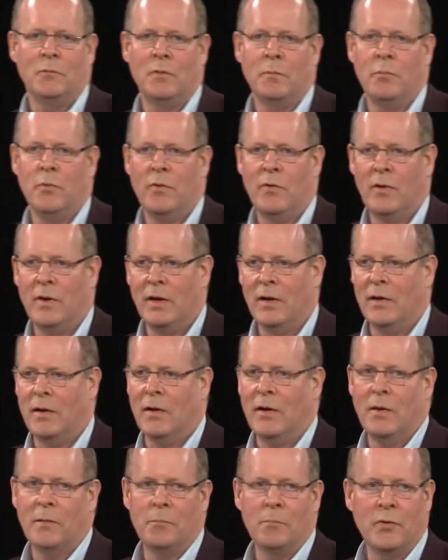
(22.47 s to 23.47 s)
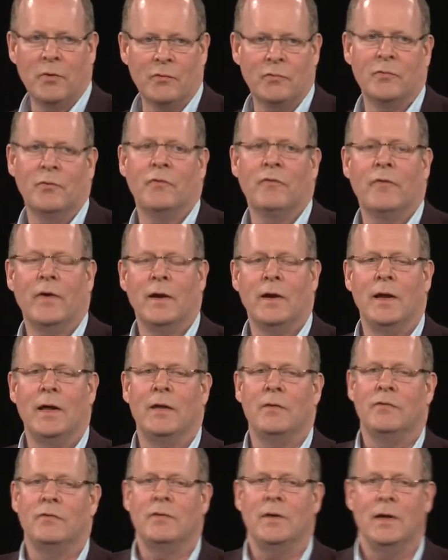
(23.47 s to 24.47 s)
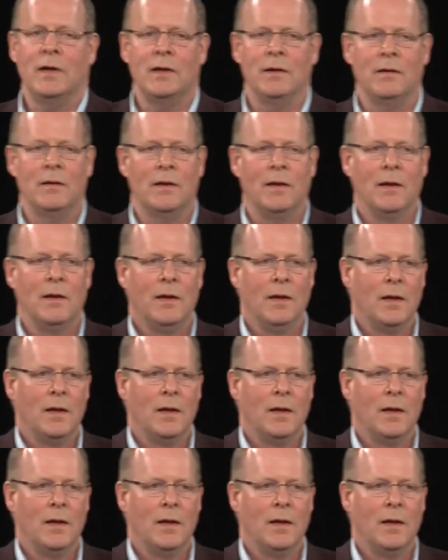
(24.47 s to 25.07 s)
reporting on personal finance and